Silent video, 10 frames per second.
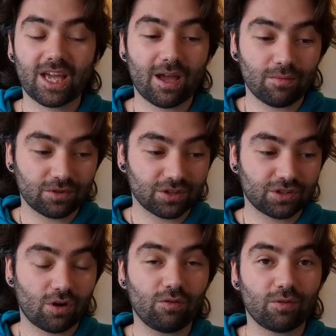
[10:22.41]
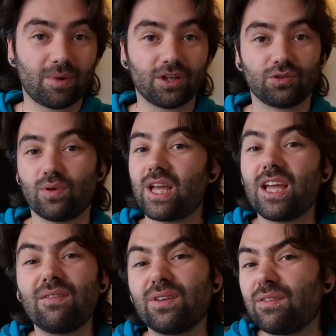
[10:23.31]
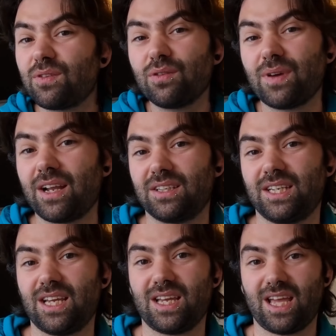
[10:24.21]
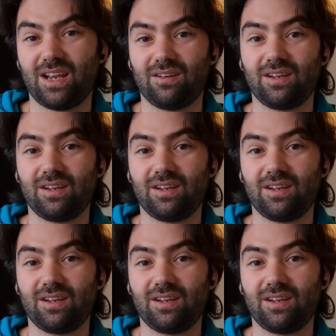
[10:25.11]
able to solve the puzzle even if you've had to take a hint.